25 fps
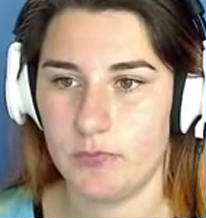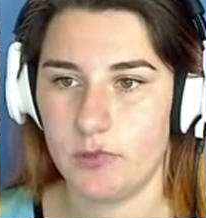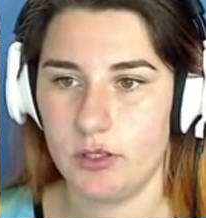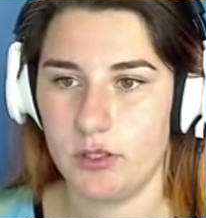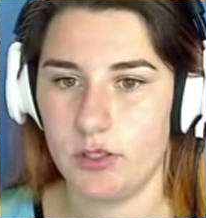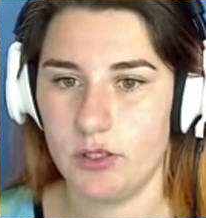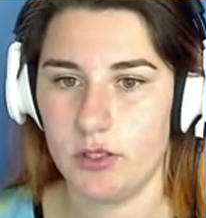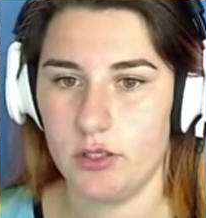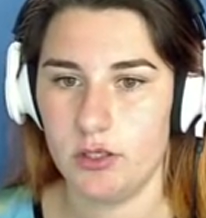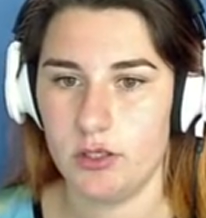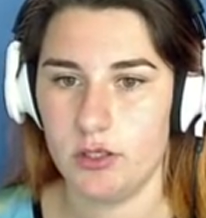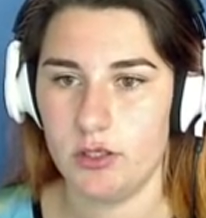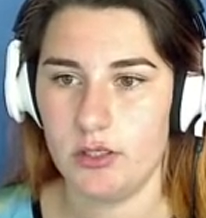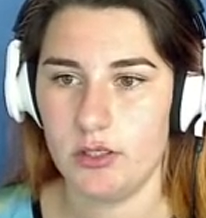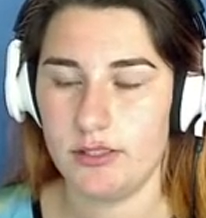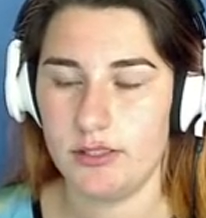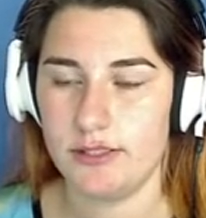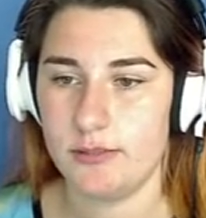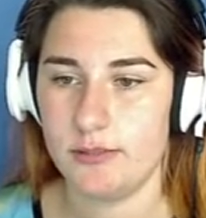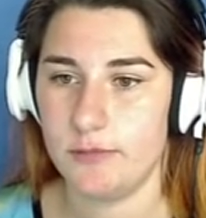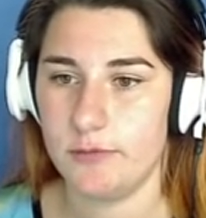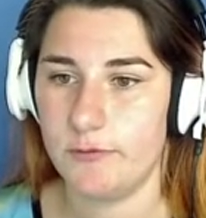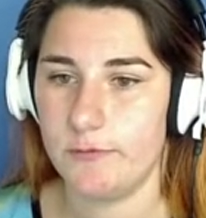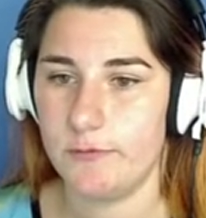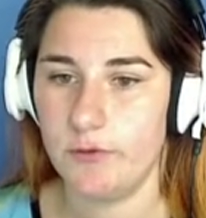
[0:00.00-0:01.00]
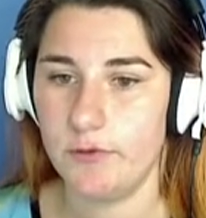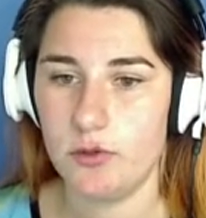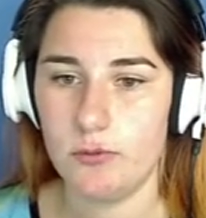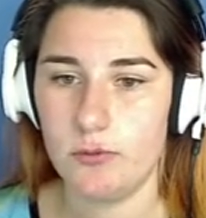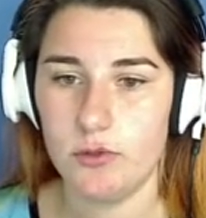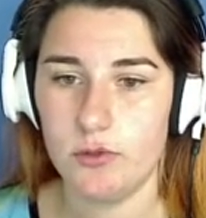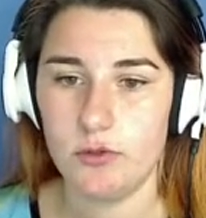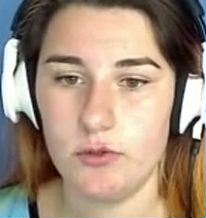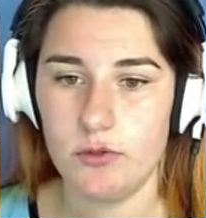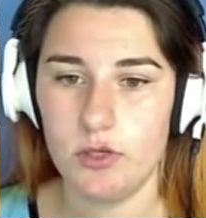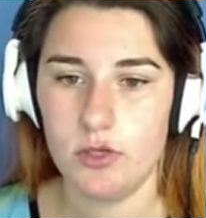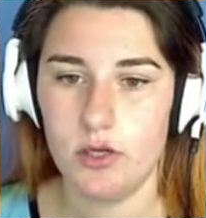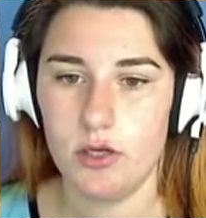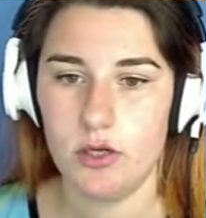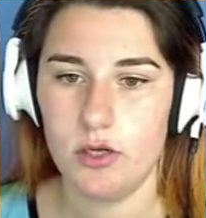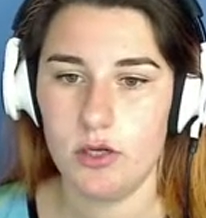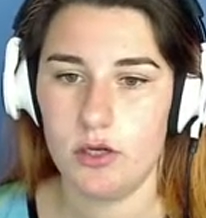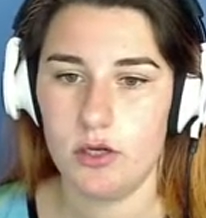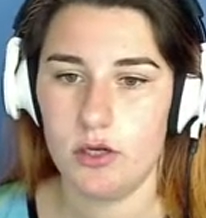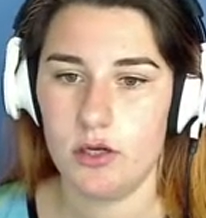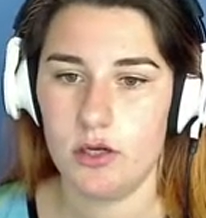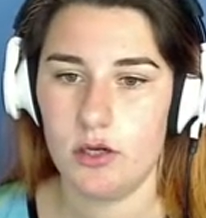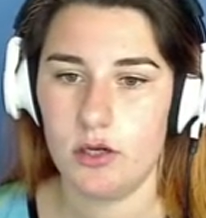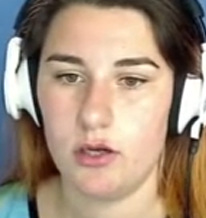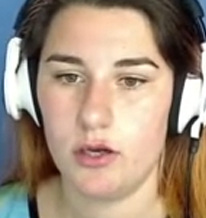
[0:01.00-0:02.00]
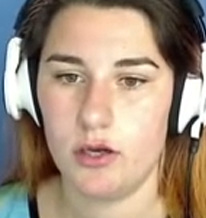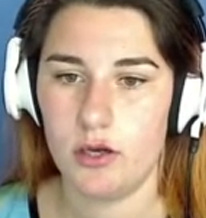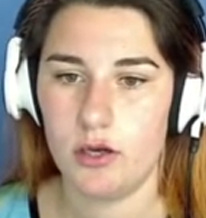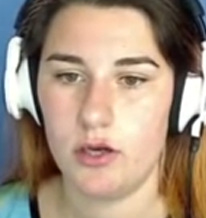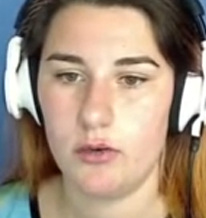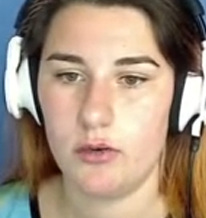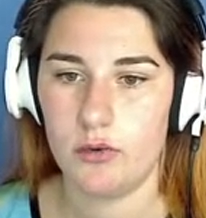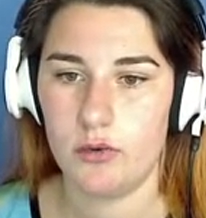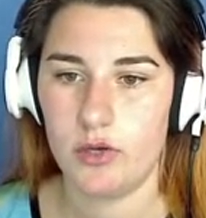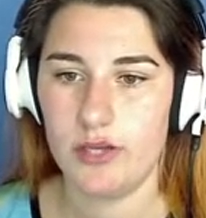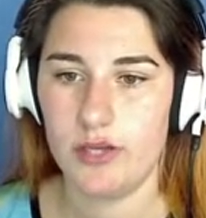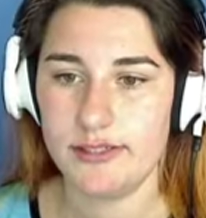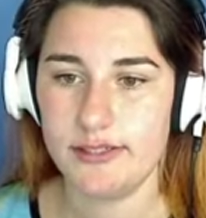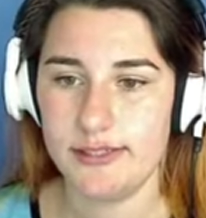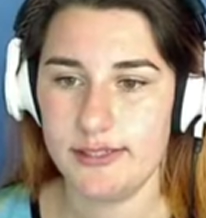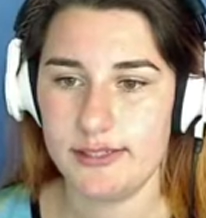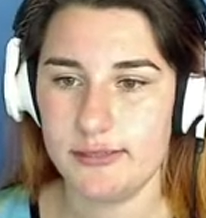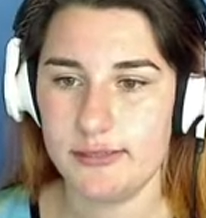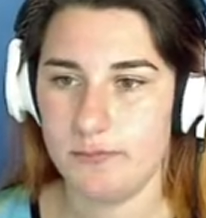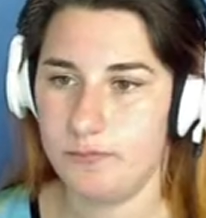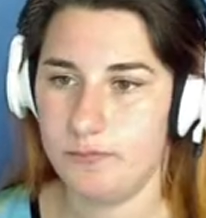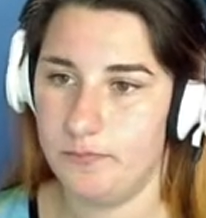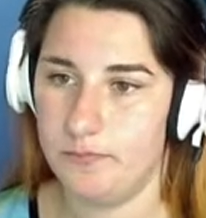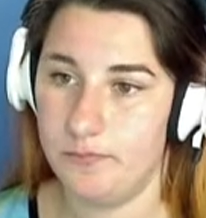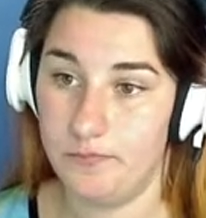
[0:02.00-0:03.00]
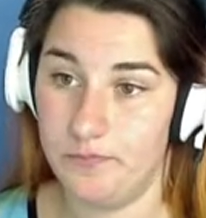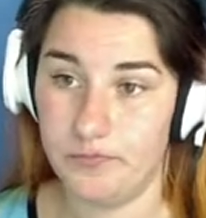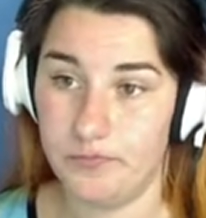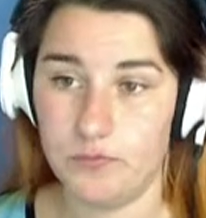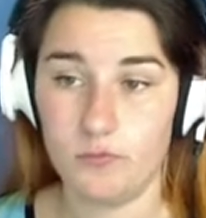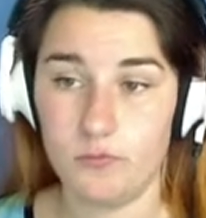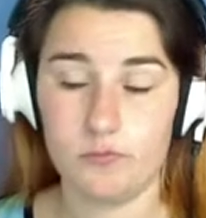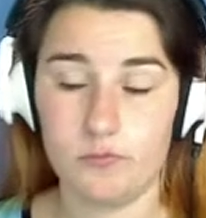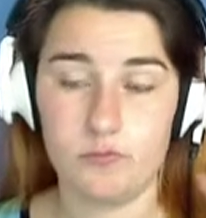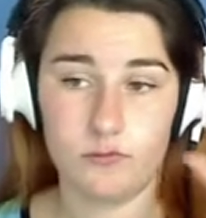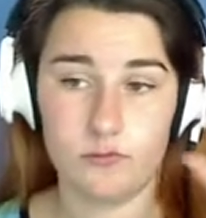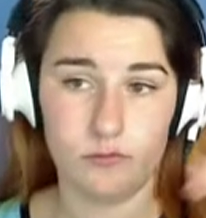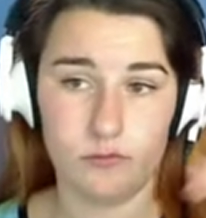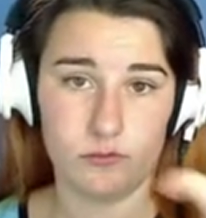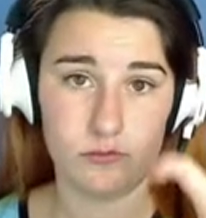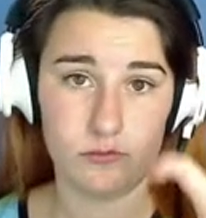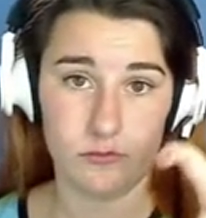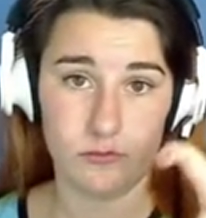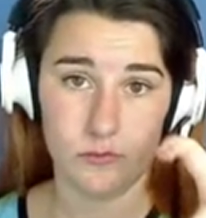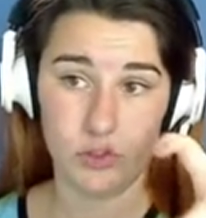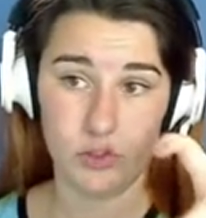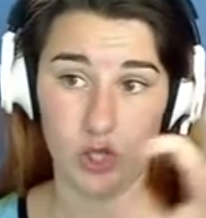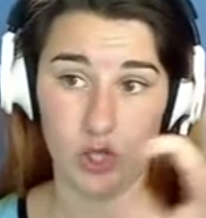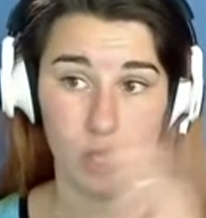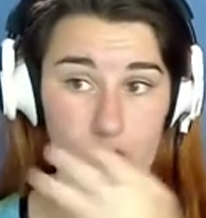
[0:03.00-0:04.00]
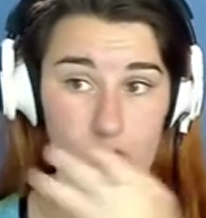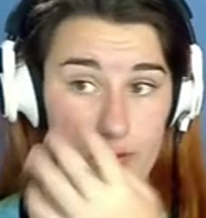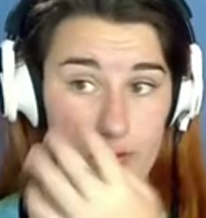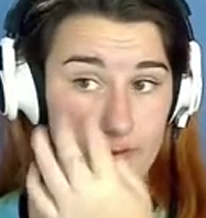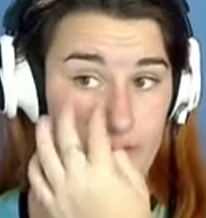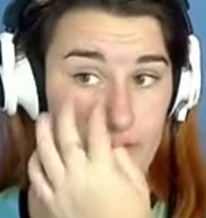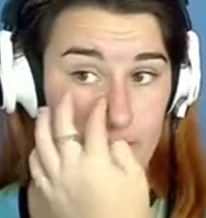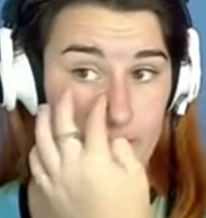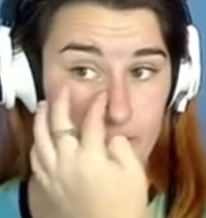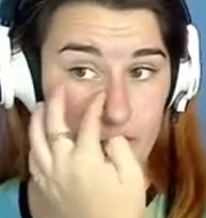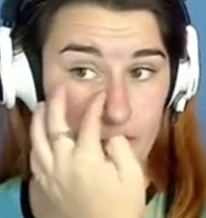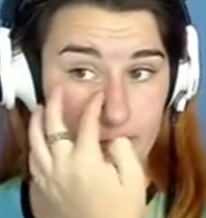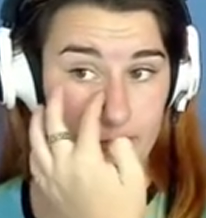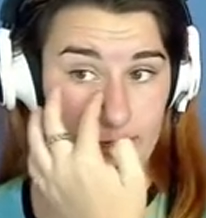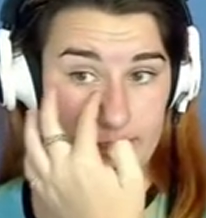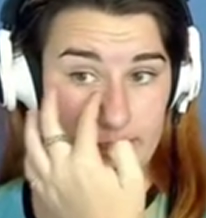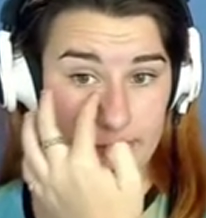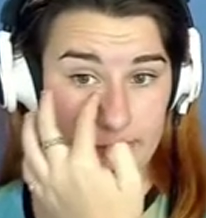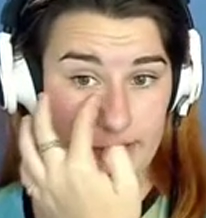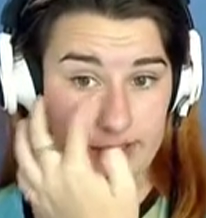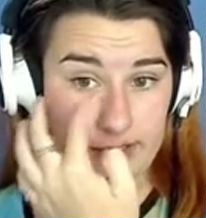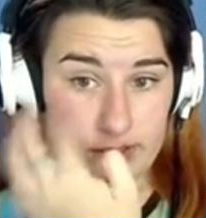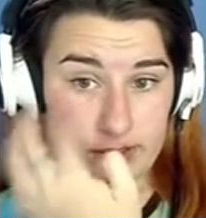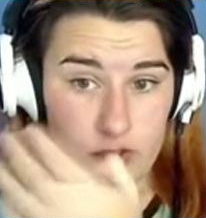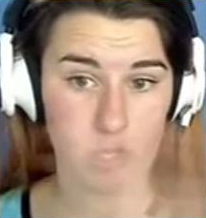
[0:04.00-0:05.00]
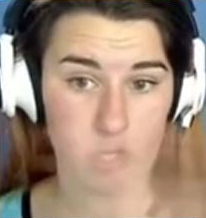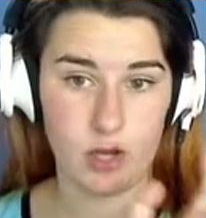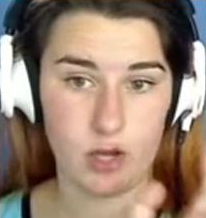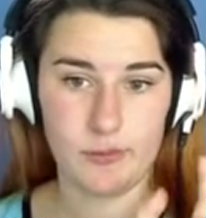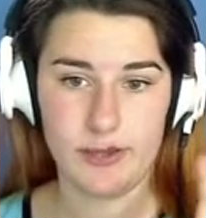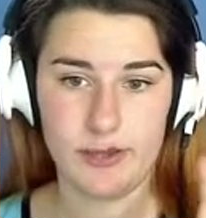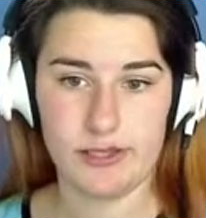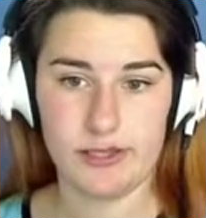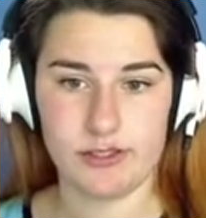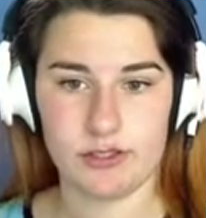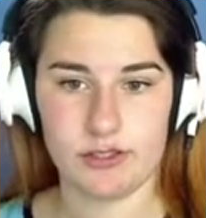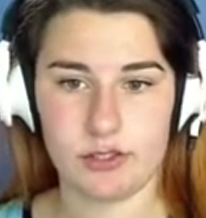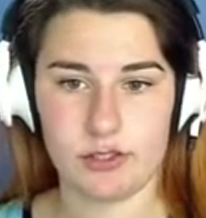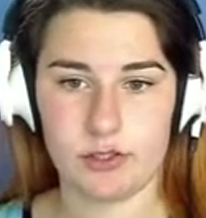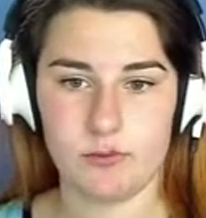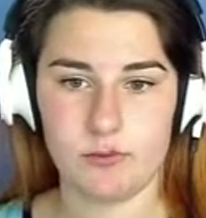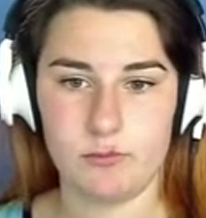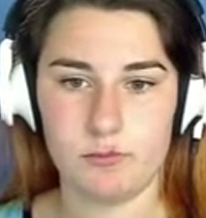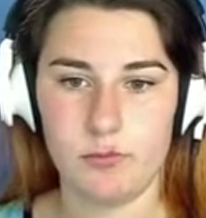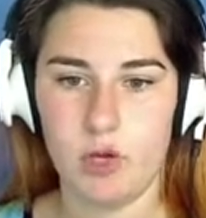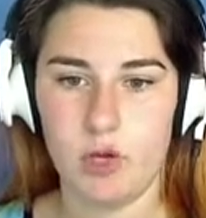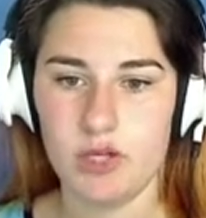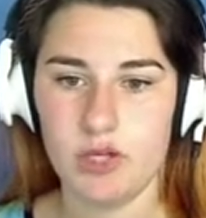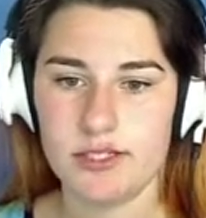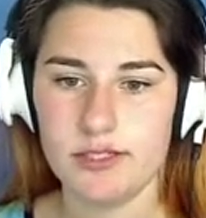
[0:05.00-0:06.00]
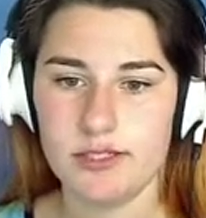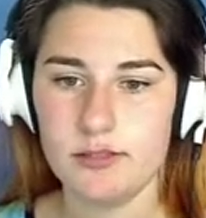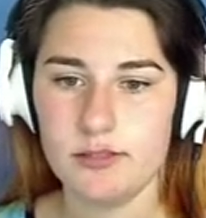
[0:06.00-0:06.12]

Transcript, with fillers: So then we're formal. Because it's top, I'm going to randomize top and bottom.